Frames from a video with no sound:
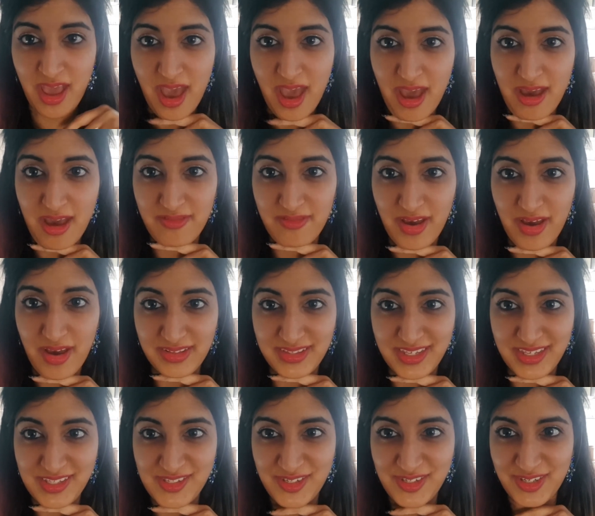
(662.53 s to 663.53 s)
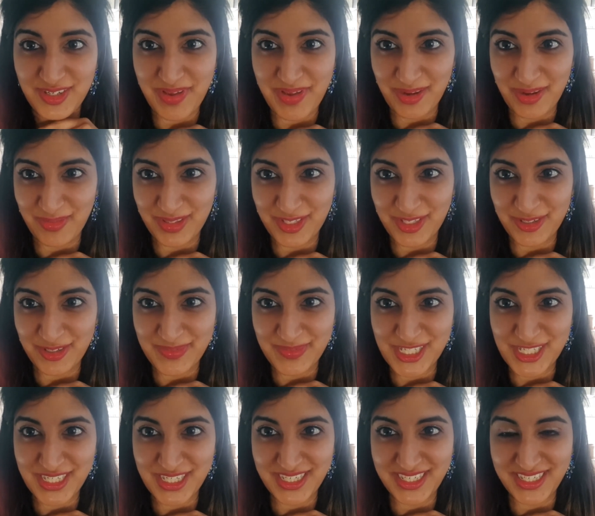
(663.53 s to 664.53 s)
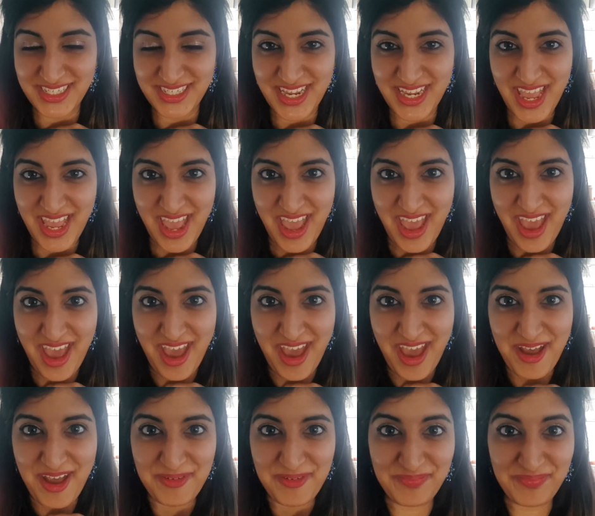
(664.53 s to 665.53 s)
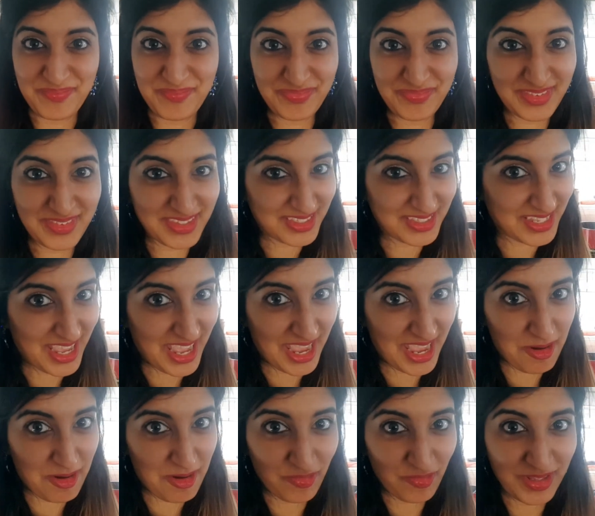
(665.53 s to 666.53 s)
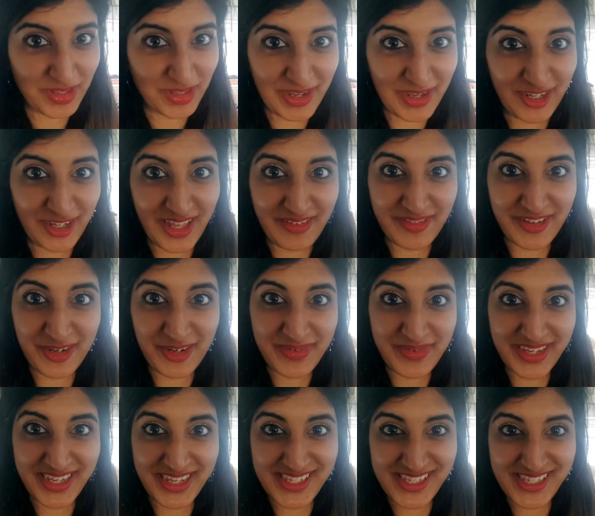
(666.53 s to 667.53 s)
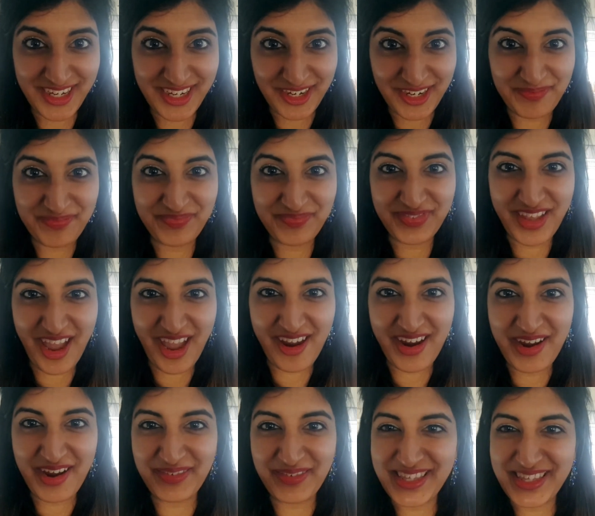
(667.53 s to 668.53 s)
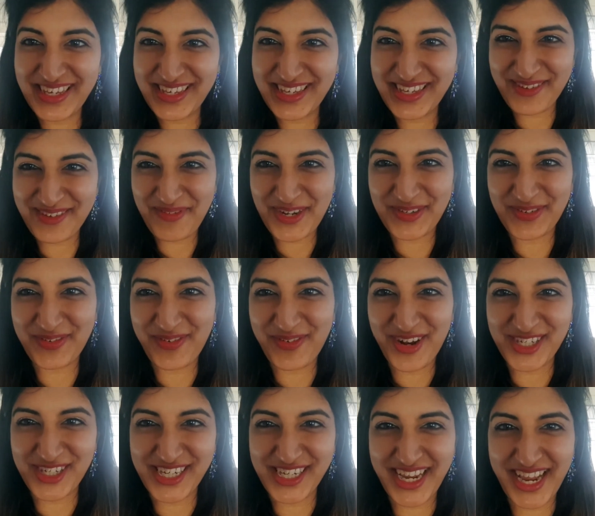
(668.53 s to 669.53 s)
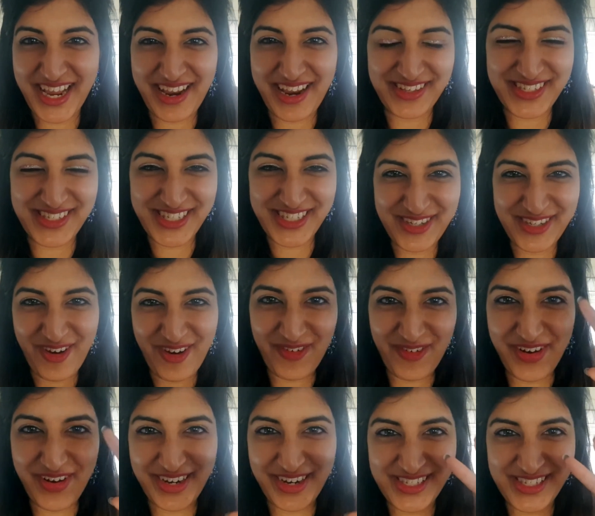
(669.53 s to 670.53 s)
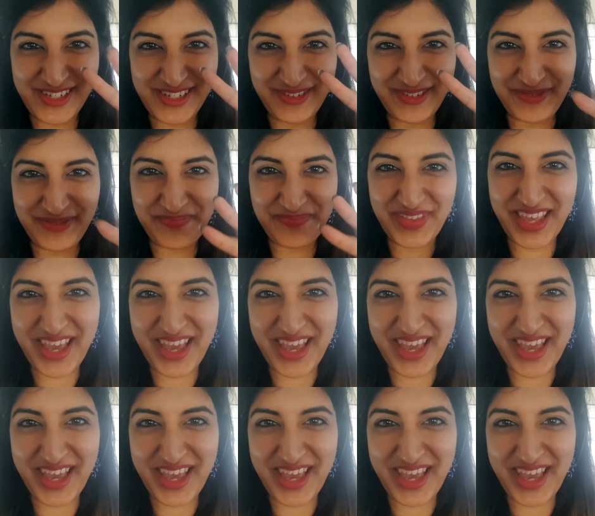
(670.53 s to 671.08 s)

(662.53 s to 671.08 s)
of other things you can make with your machine um, and hopefully make your life a little bit easier. Alright, well thank you so much for watching and I'll see you all very soon.